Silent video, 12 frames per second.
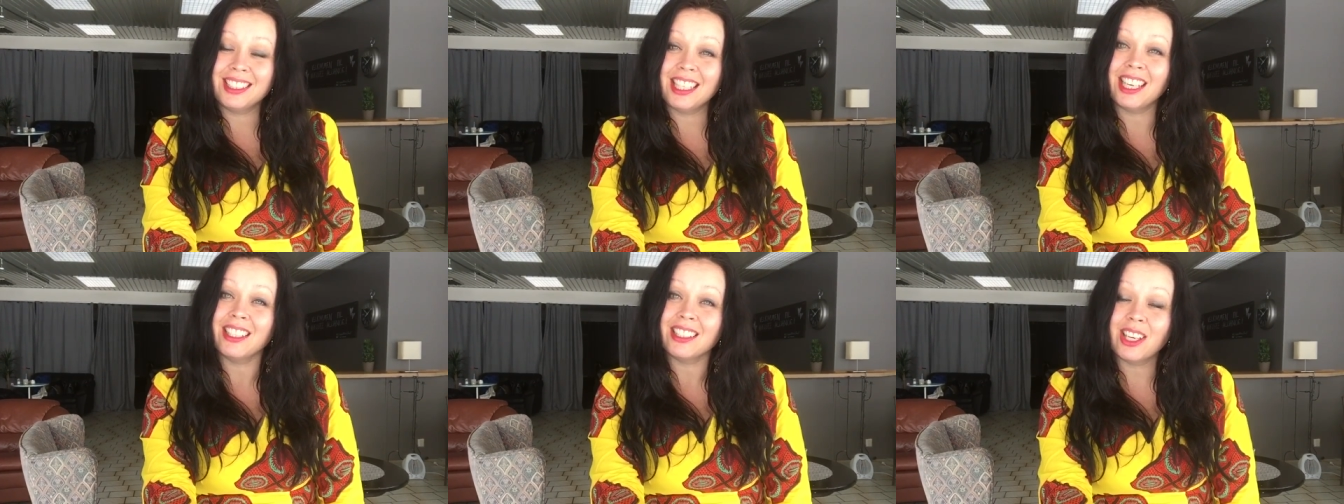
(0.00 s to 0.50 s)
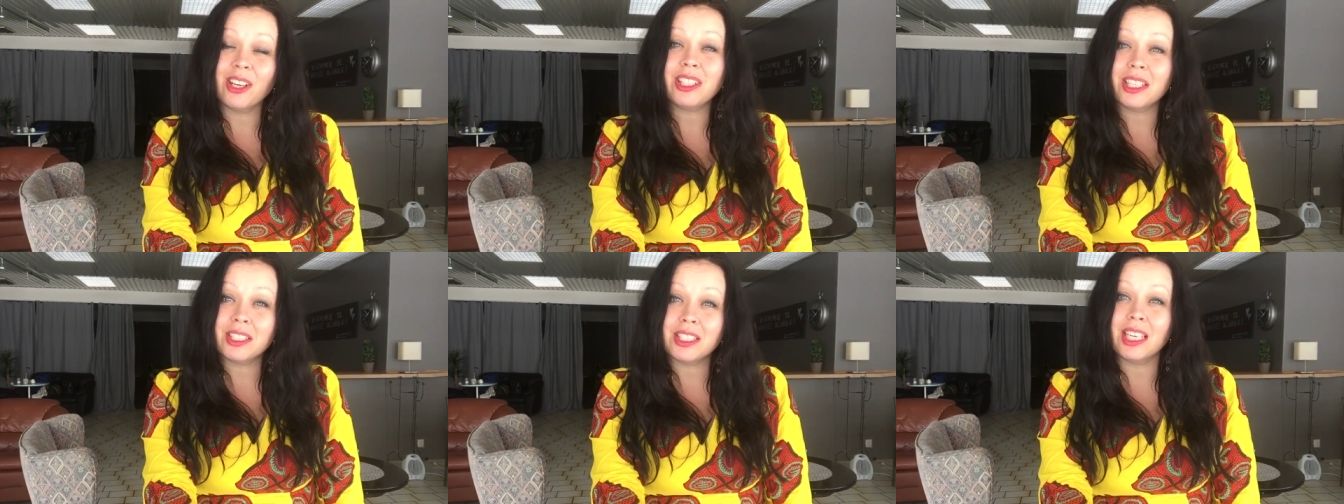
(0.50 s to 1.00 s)
yeah,
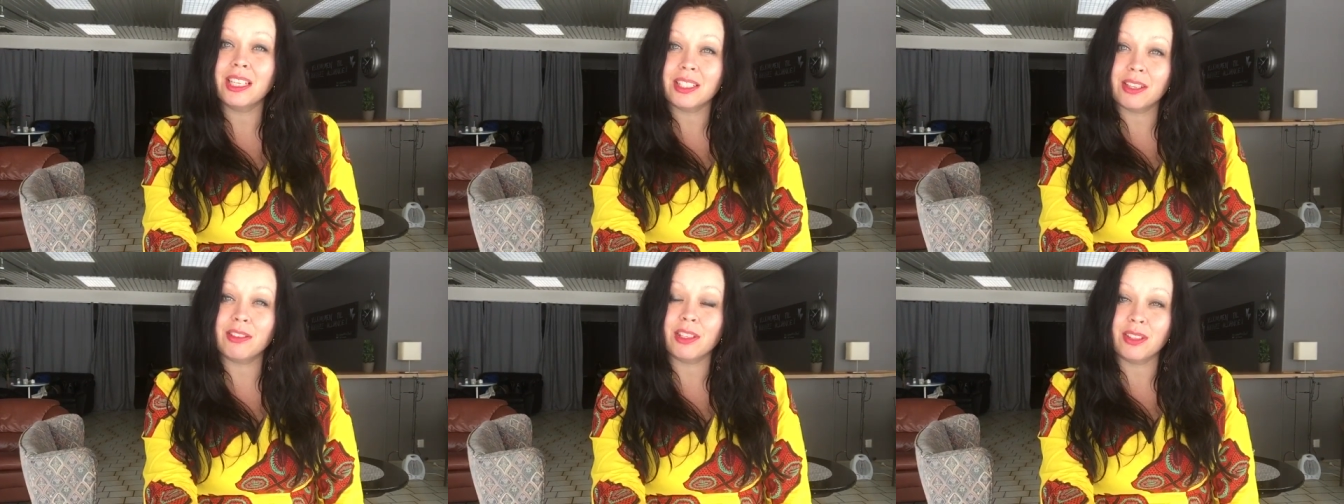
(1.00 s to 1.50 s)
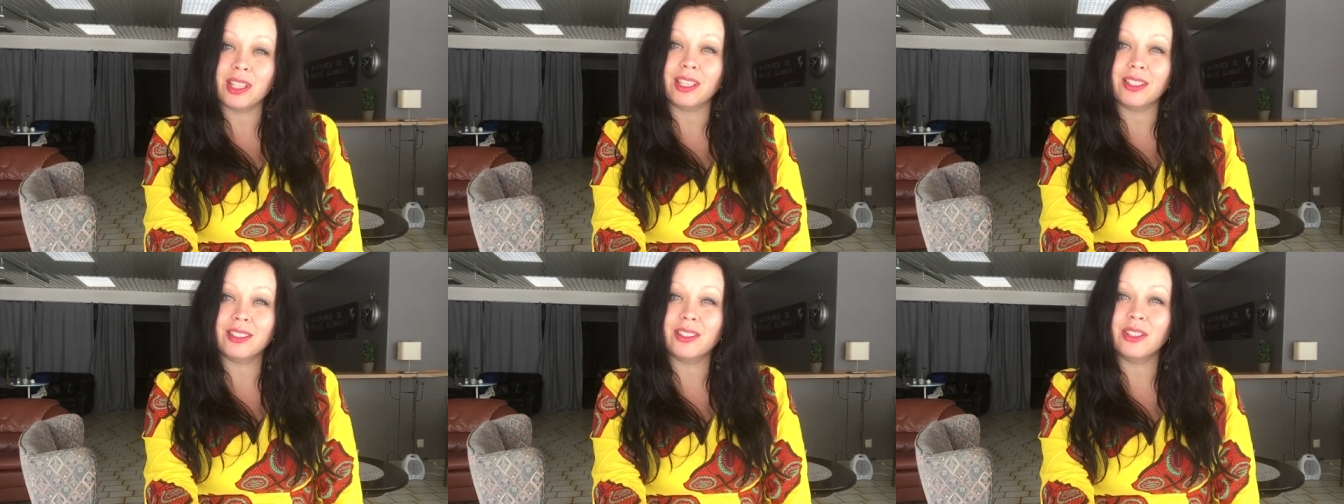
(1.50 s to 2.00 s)
God can change
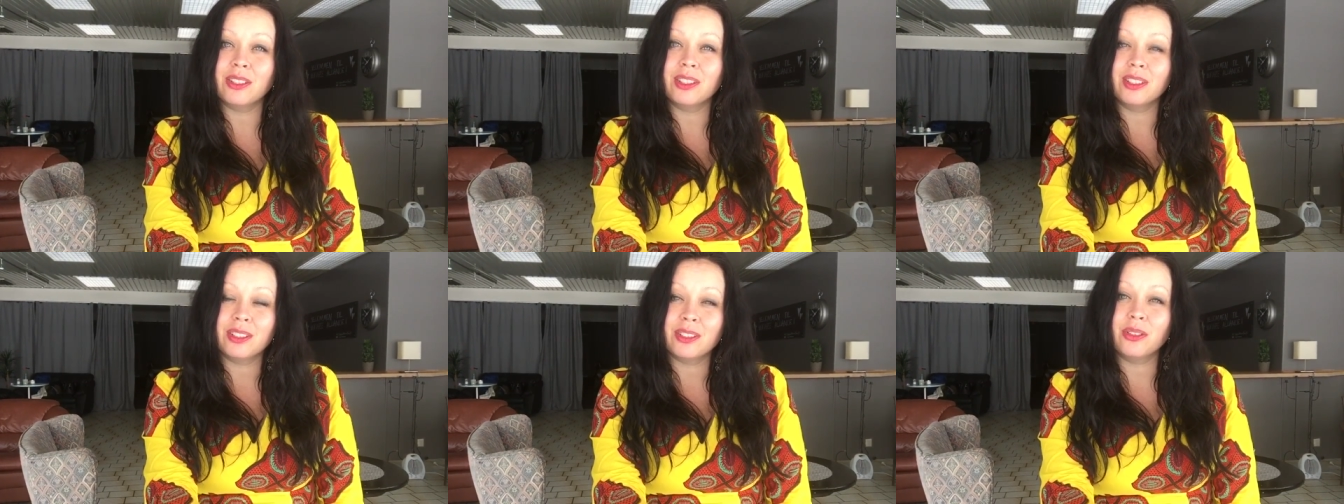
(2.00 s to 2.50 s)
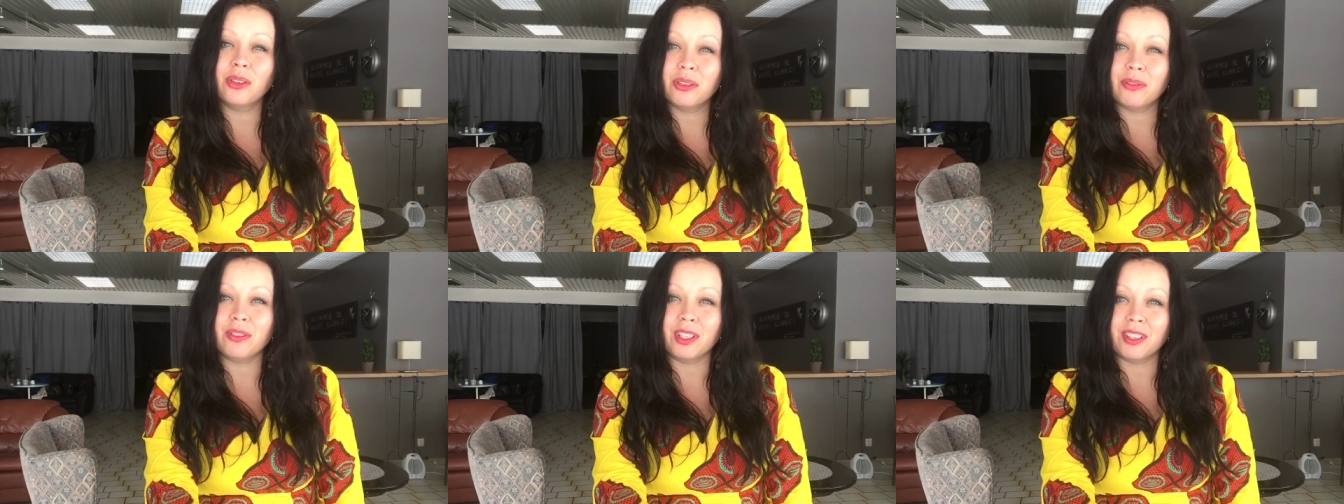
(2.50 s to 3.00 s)
everything.
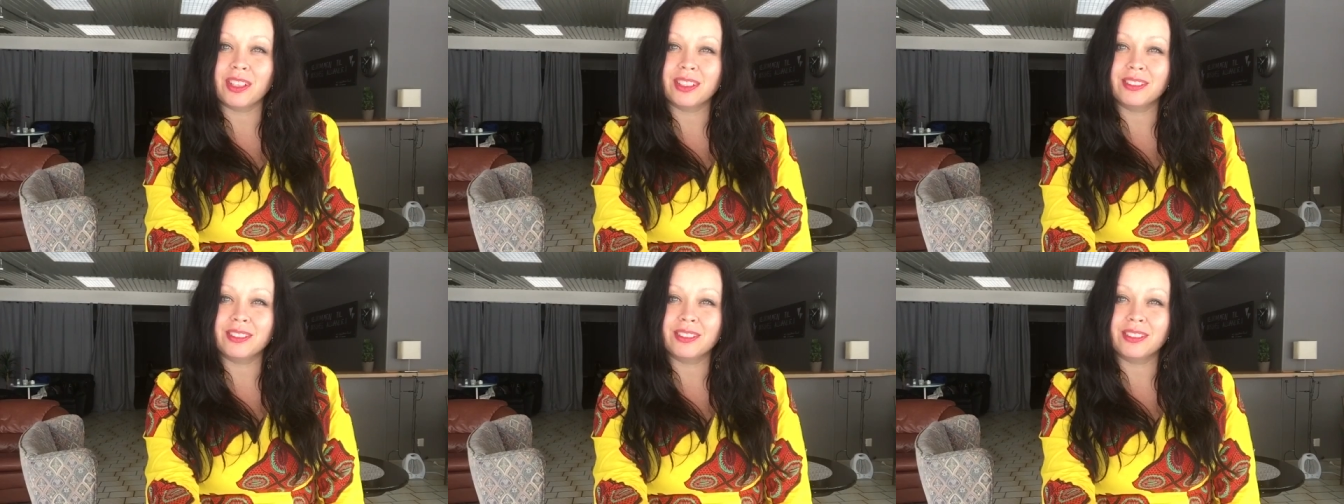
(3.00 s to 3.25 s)
Don't fear